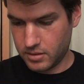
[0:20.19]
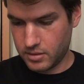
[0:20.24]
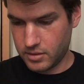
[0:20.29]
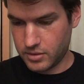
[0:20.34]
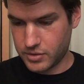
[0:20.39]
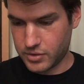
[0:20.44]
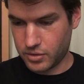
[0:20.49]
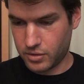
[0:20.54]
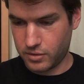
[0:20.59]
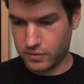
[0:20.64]

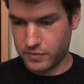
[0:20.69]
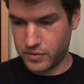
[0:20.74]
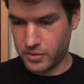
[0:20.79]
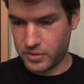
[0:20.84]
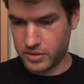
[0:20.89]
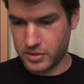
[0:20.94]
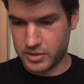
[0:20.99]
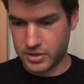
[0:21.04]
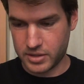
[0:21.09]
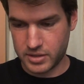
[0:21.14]
So if you
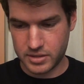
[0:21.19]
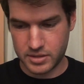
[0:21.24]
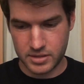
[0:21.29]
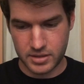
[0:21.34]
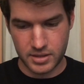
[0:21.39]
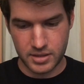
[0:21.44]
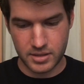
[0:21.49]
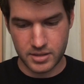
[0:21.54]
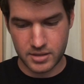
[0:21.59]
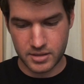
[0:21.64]
could
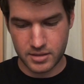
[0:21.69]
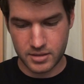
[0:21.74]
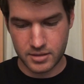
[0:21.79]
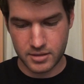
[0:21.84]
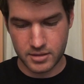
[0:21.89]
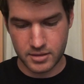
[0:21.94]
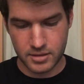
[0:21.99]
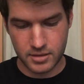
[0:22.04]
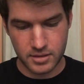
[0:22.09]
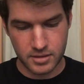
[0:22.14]
just
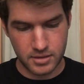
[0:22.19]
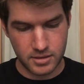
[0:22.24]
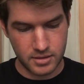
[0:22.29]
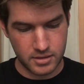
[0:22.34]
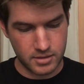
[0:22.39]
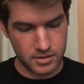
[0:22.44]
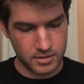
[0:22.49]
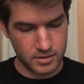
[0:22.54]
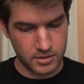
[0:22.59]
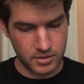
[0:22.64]

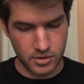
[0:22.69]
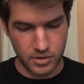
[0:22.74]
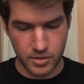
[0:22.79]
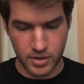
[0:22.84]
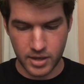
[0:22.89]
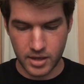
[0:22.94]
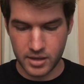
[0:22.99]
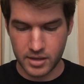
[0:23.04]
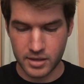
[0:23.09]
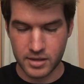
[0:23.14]
go
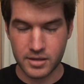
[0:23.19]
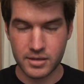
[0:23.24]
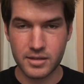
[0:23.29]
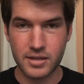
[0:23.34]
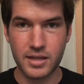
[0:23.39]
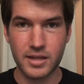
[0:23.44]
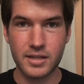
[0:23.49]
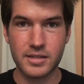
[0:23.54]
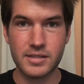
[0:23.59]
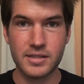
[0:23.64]
ahead and
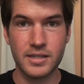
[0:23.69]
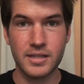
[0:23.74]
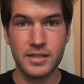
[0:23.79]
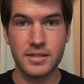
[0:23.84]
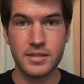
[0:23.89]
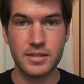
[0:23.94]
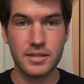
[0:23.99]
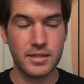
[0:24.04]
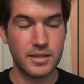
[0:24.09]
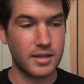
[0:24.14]
take a
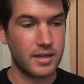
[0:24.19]
seat,